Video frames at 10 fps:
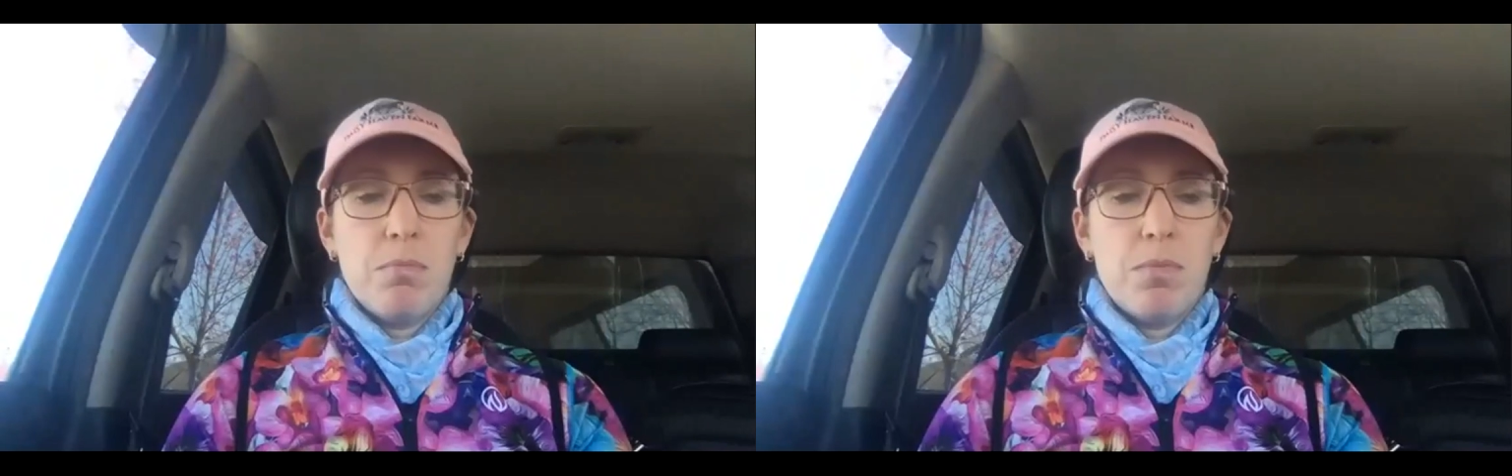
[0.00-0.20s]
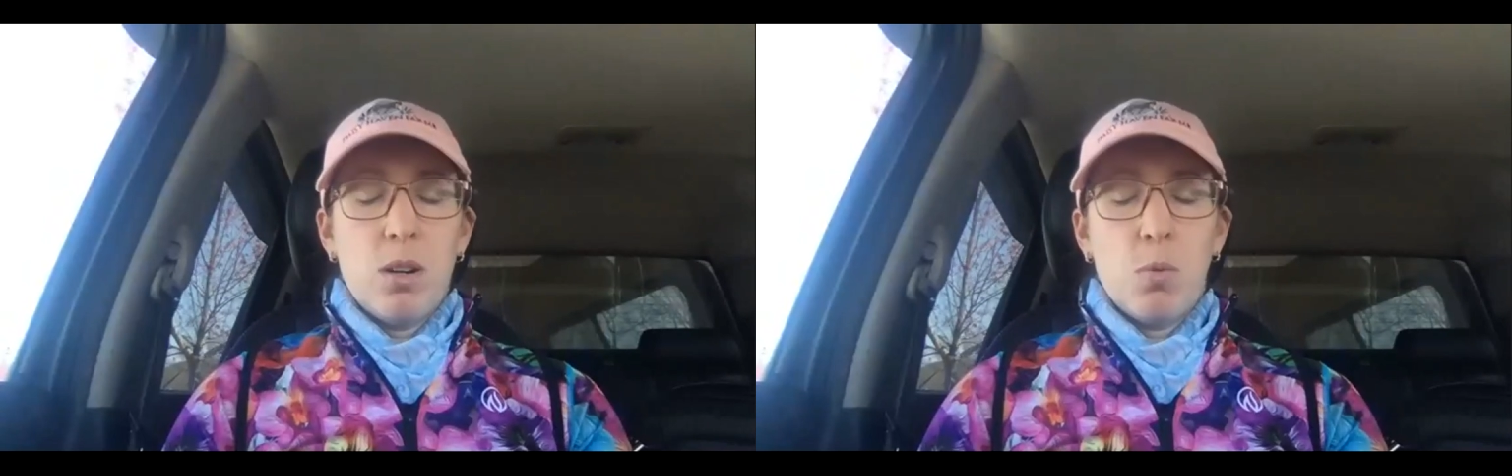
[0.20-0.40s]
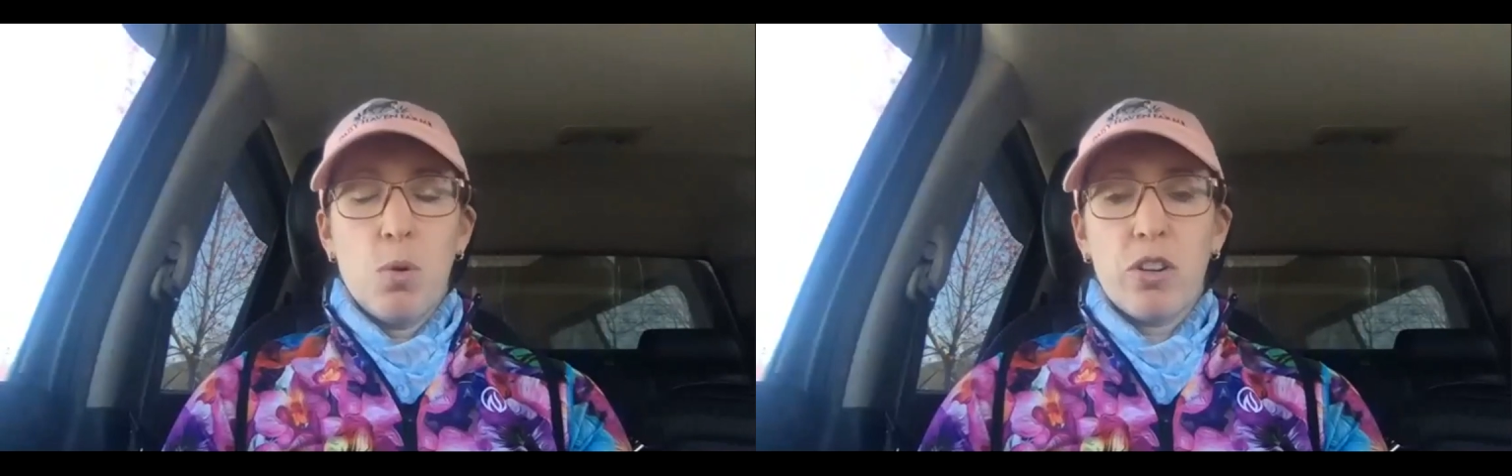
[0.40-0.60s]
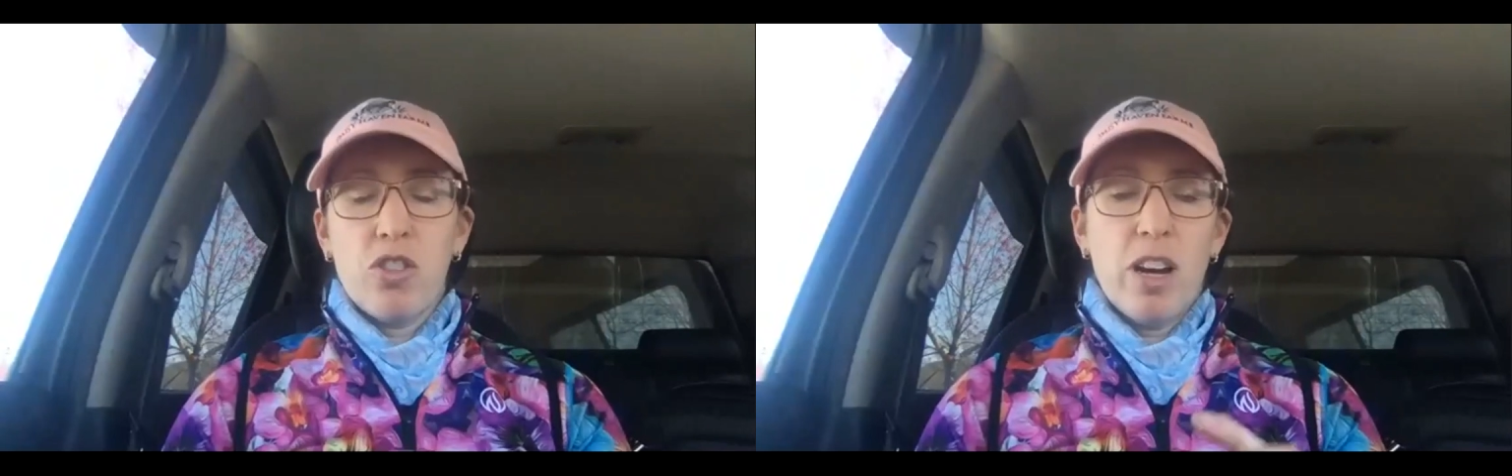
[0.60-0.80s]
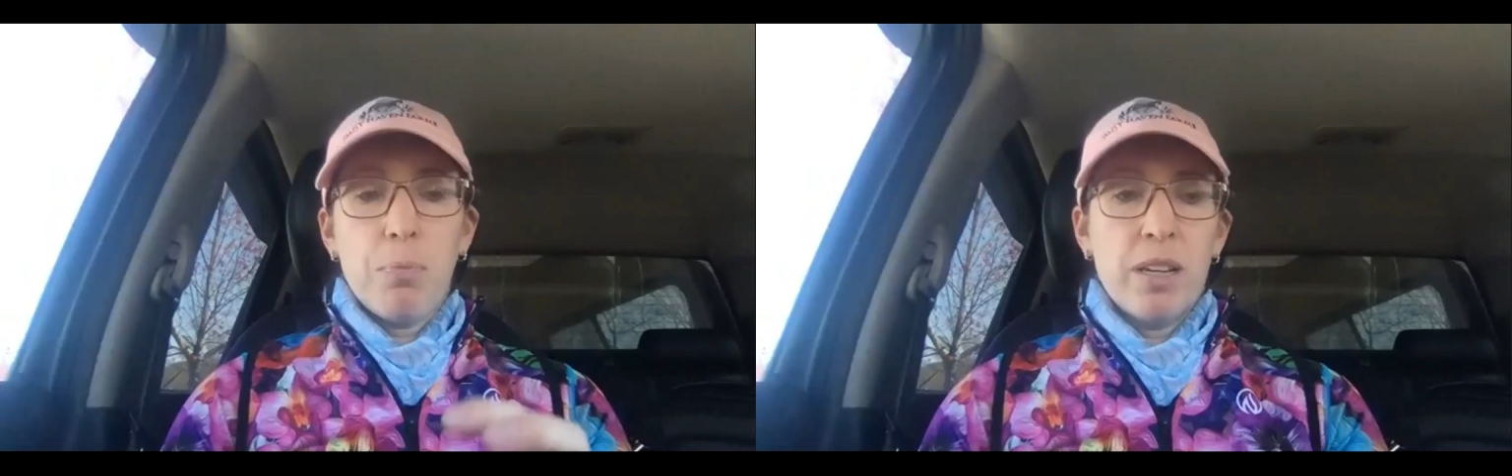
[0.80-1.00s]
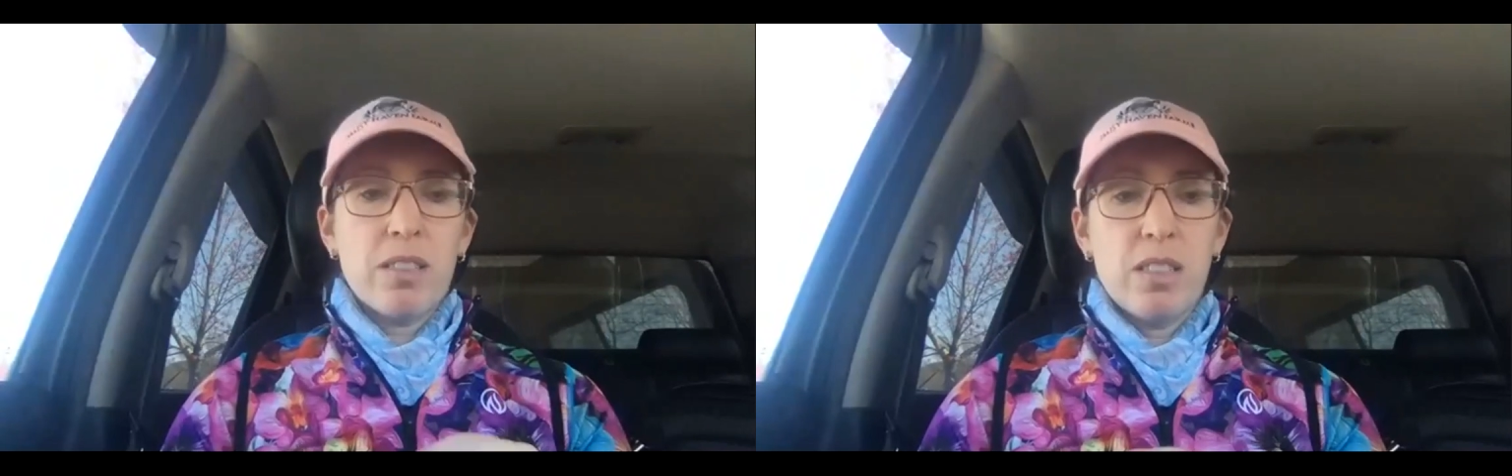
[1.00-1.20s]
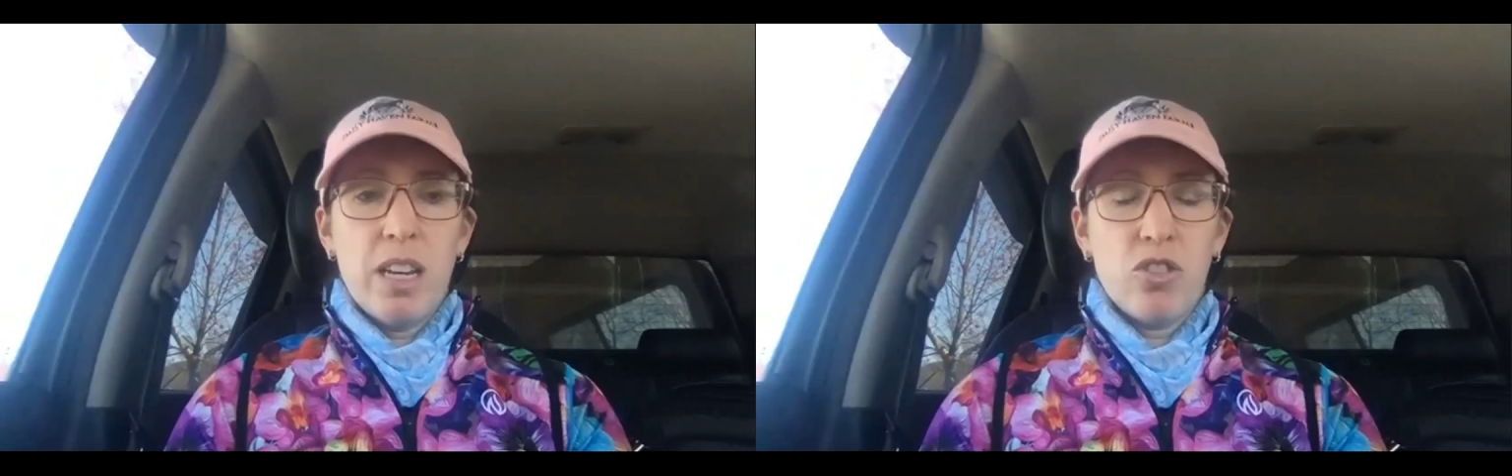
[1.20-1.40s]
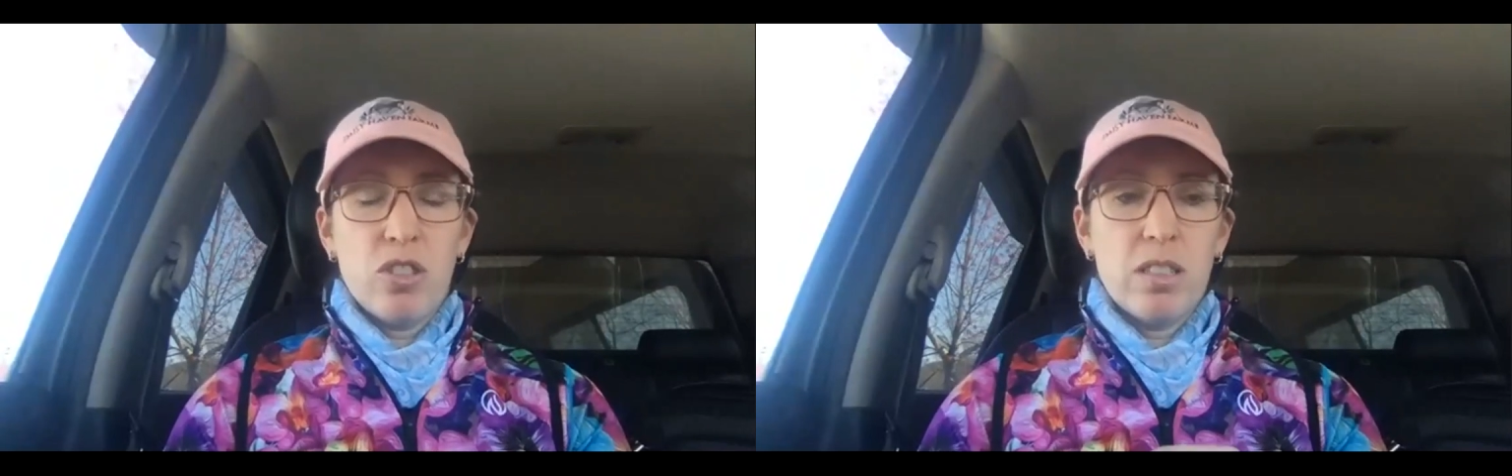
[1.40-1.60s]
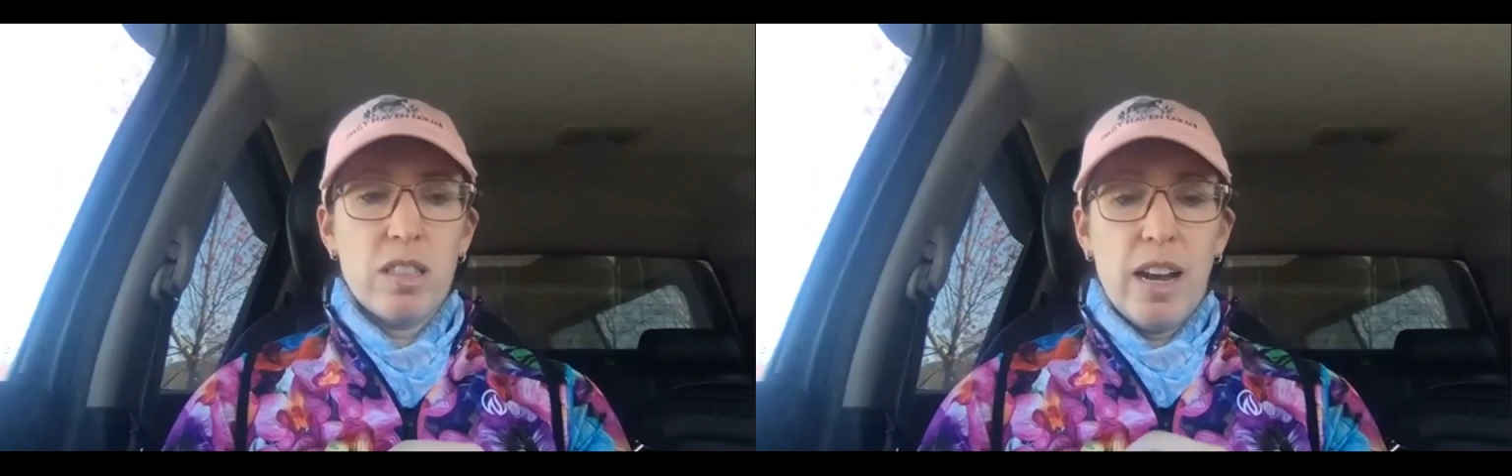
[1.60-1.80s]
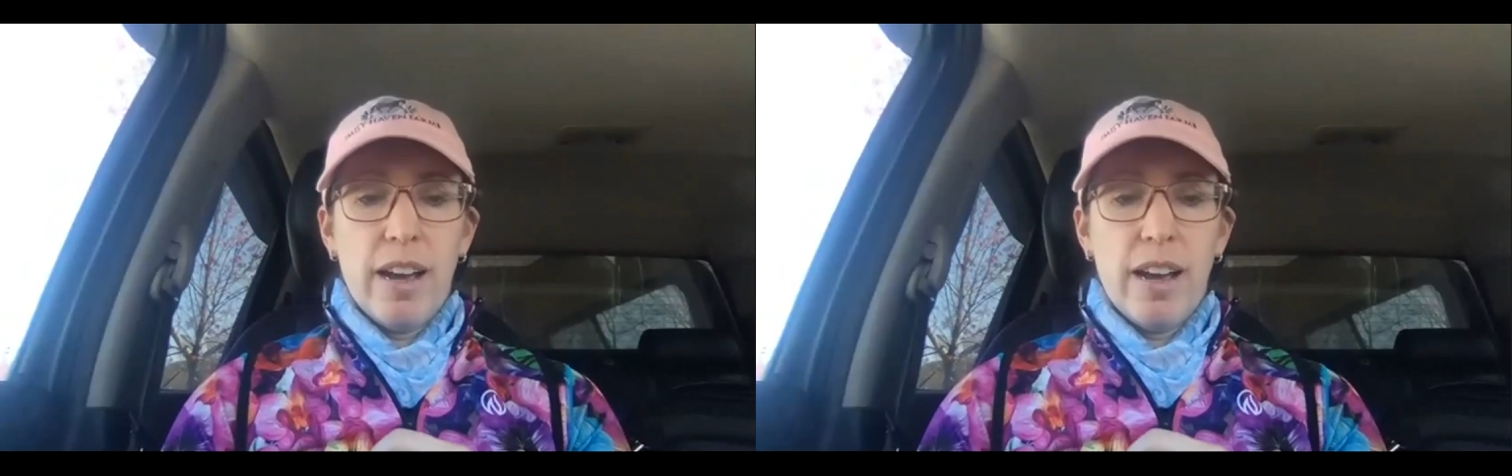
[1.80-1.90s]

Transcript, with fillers: you know, workshop presentations that